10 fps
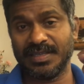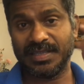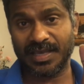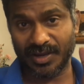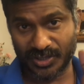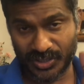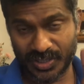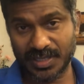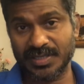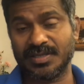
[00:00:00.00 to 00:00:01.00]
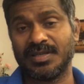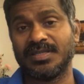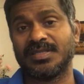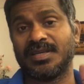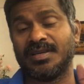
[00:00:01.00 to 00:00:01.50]
they are just
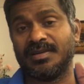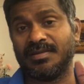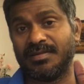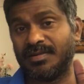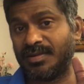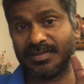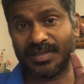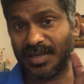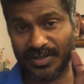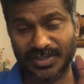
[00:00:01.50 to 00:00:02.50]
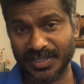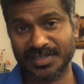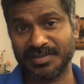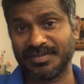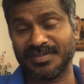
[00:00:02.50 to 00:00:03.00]
let's say uh, they are
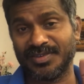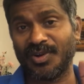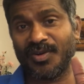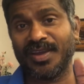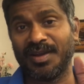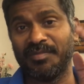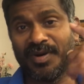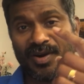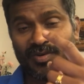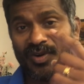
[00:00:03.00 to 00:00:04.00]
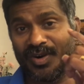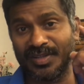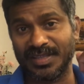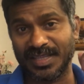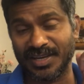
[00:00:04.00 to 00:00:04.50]
just talking about or
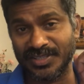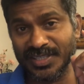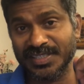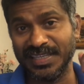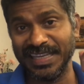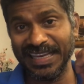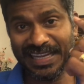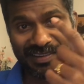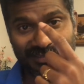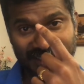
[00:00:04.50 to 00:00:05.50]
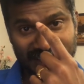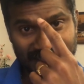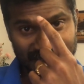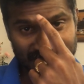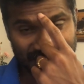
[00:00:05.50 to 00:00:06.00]
they are just dealing with
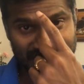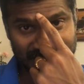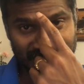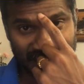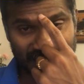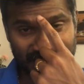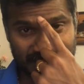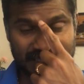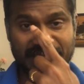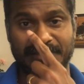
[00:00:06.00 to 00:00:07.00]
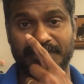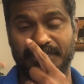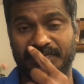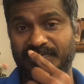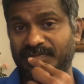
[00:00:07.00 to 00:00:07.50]
this energy
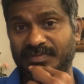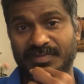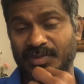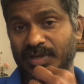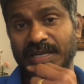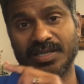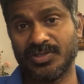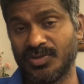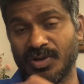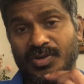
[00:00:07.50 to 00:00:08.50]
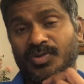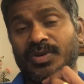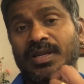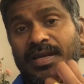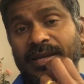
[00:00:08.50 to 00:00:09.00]
okay it is not
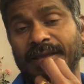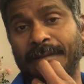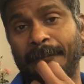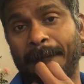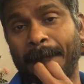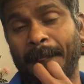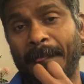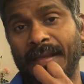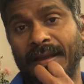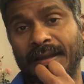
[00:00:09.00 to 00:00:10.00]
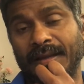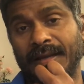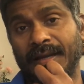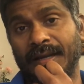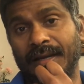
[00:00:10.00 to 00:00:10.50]
kundalini
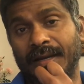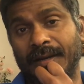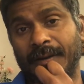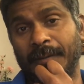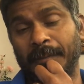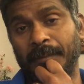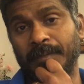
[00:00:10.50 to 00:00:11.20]
um,